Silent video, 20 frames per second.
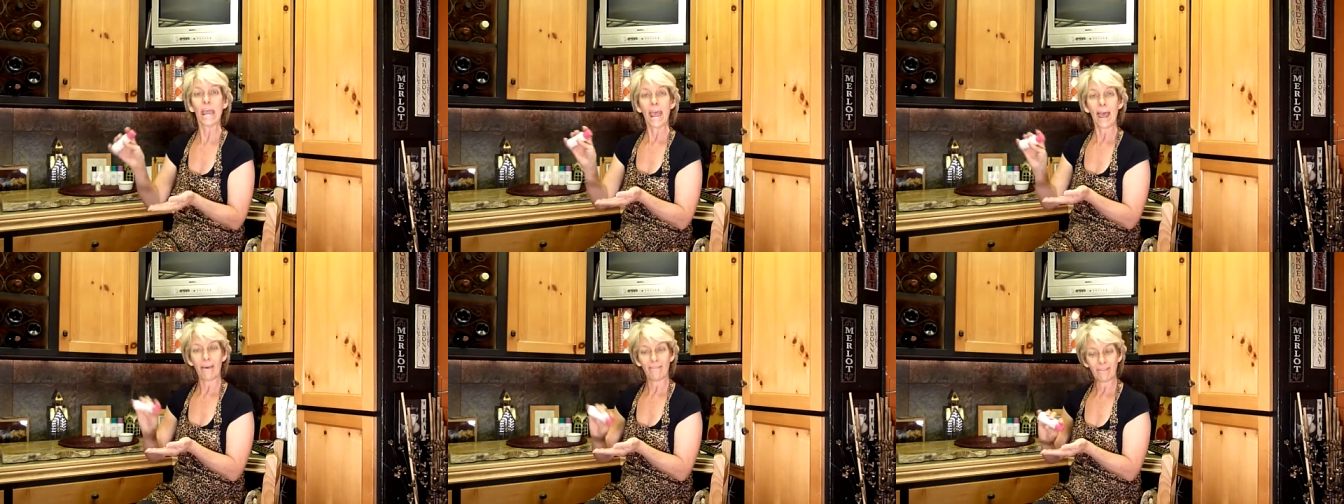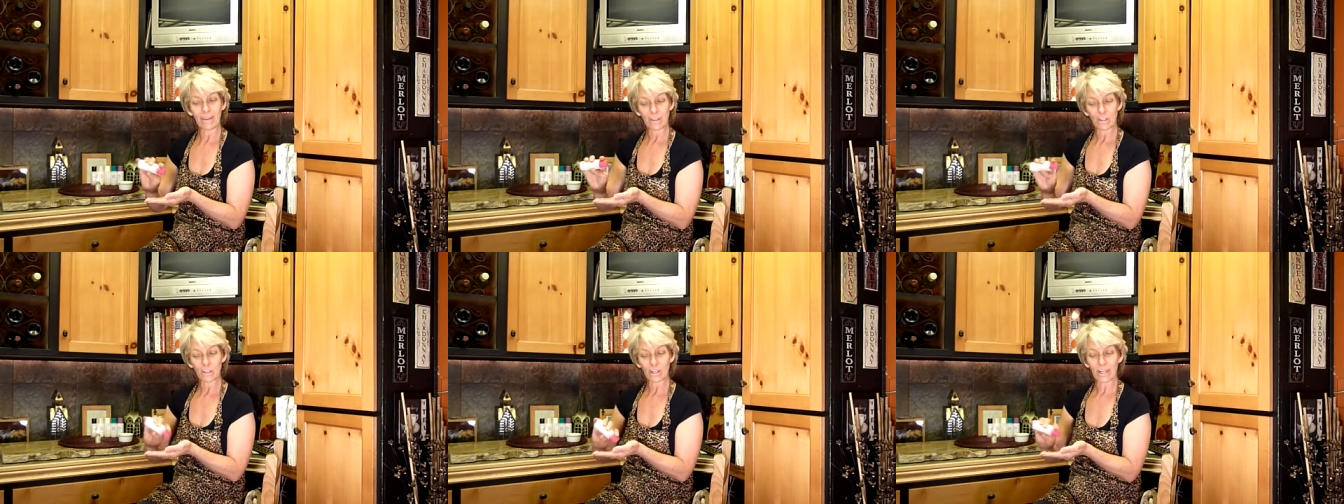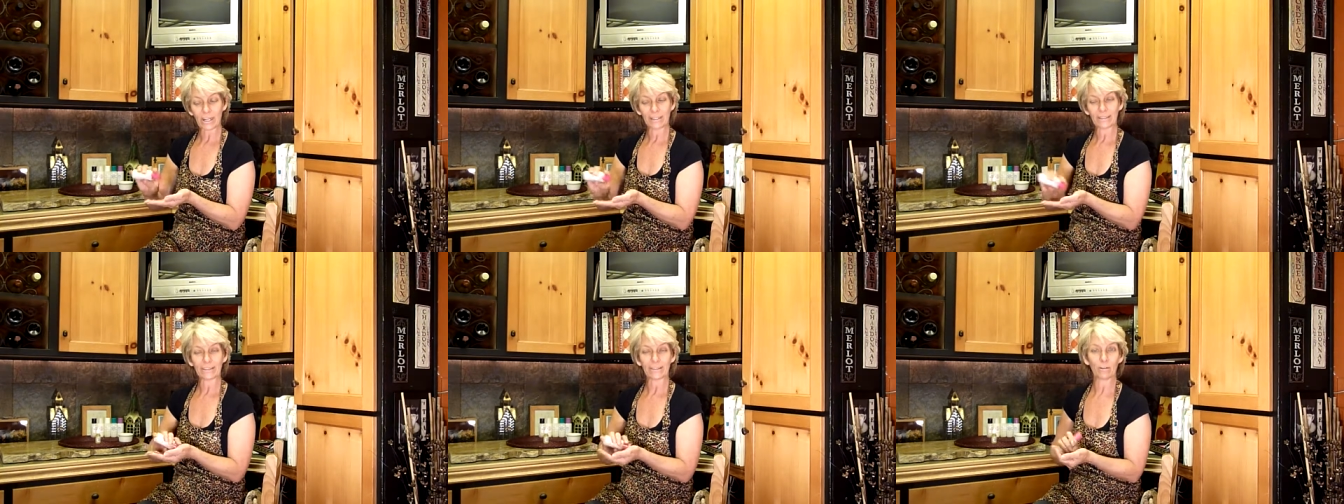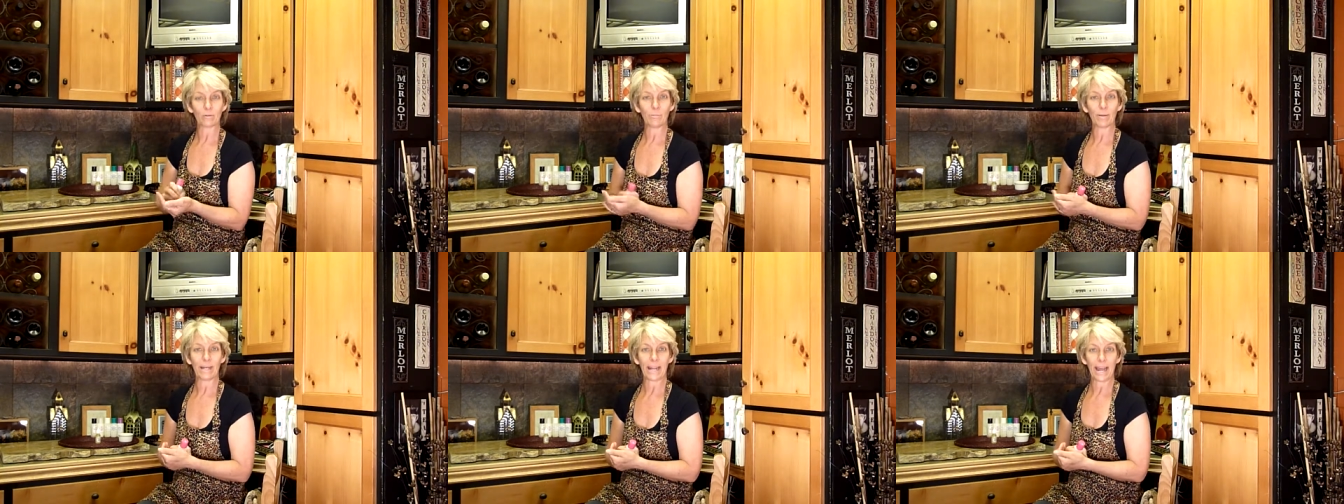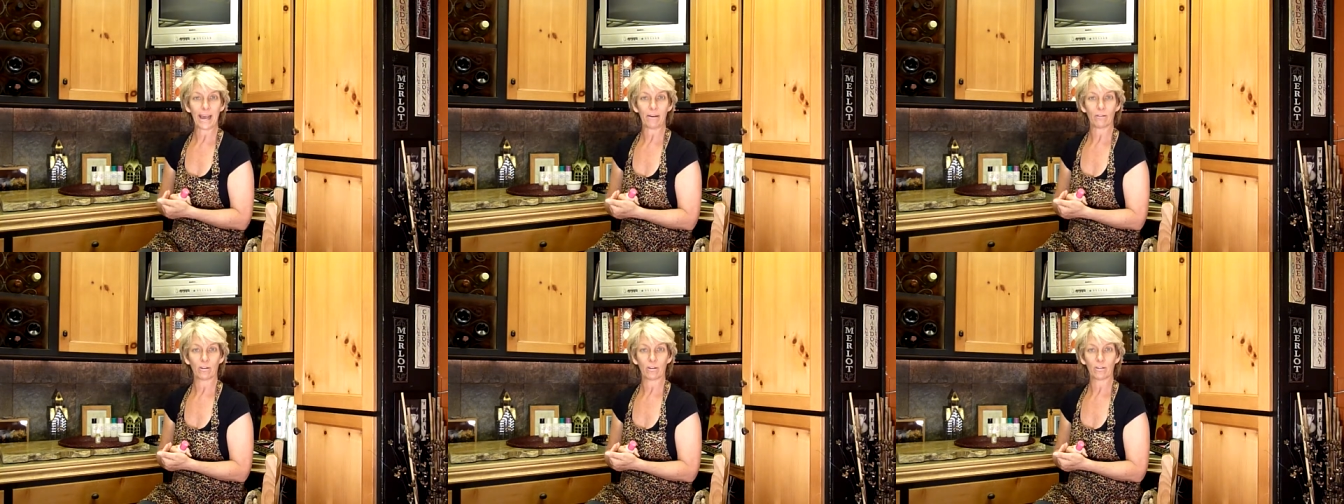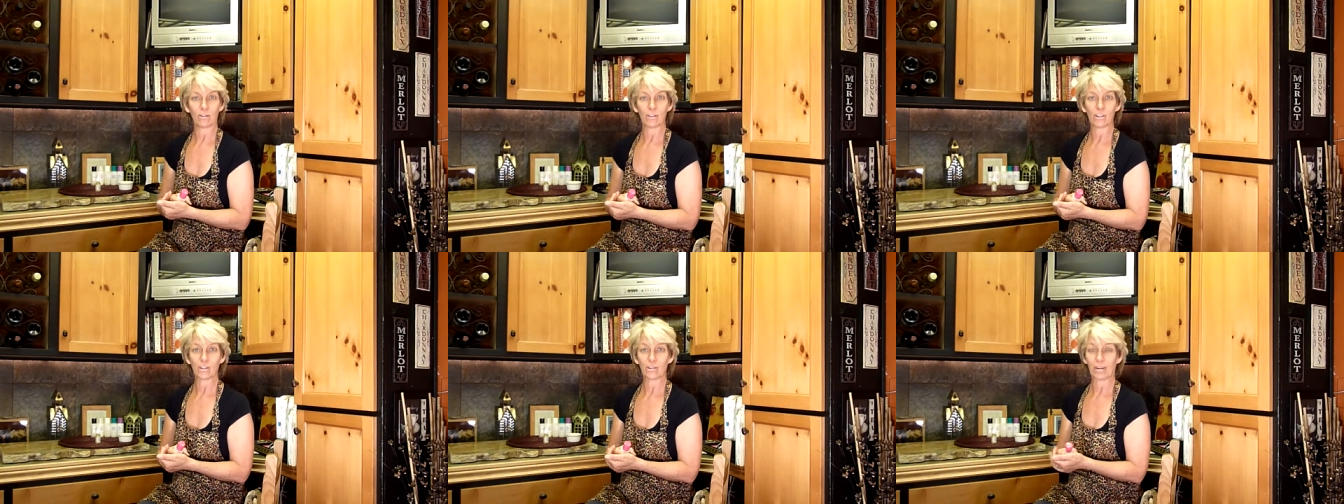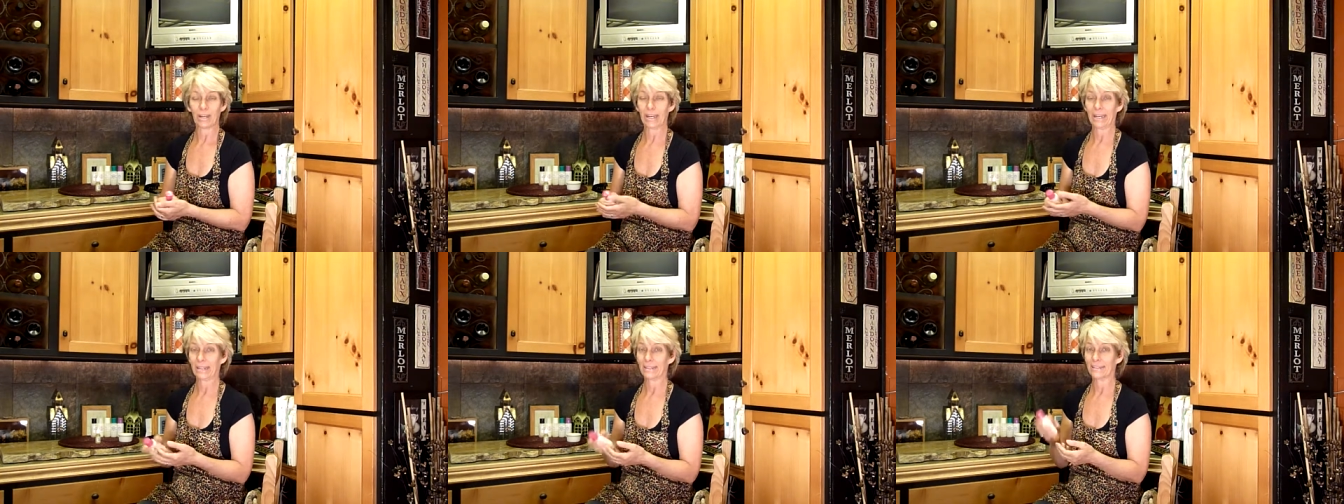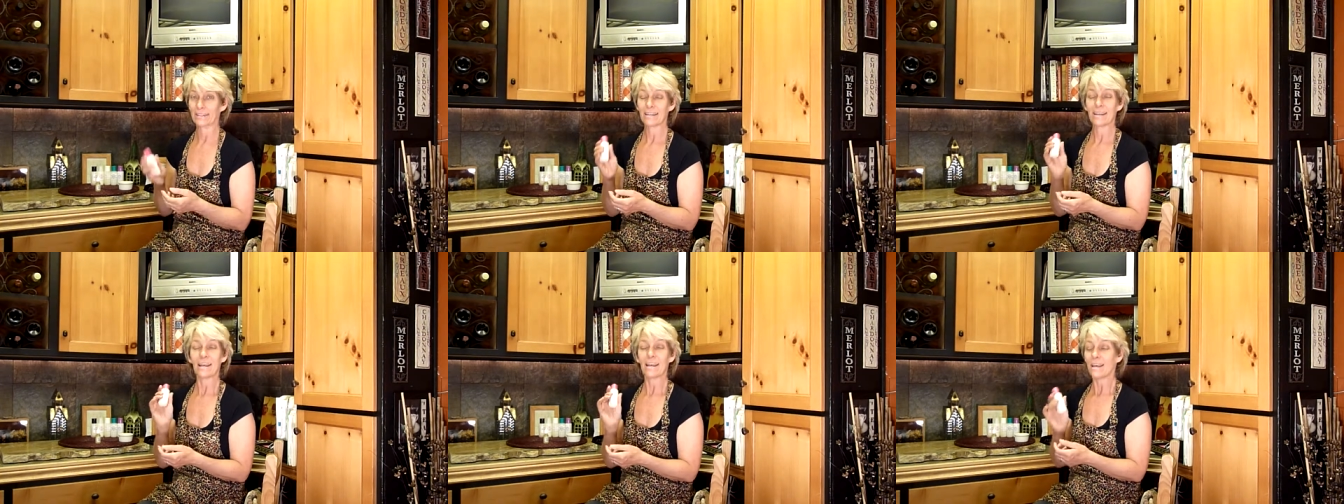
and then shake a little bit out onto your hands.